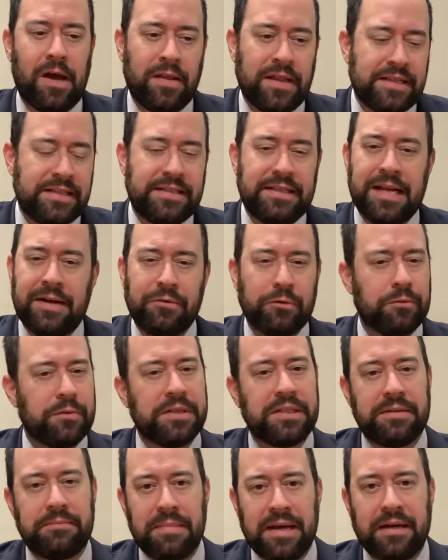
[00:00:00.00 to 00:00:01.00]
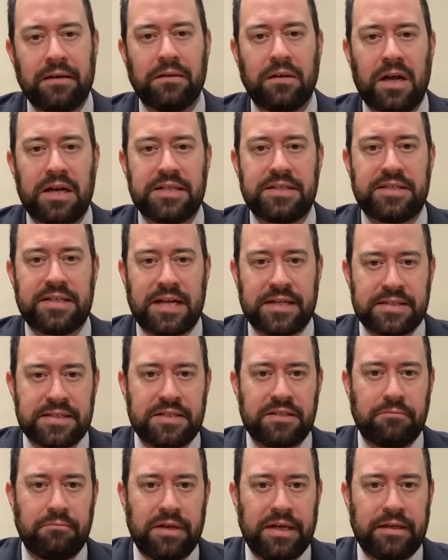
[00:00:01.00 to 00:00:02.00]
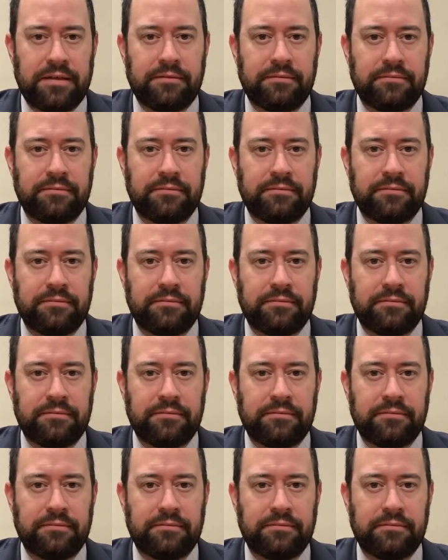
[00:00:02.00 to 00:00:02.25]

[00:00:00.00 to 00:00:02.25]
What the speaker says: that never really made a lot of sense to me.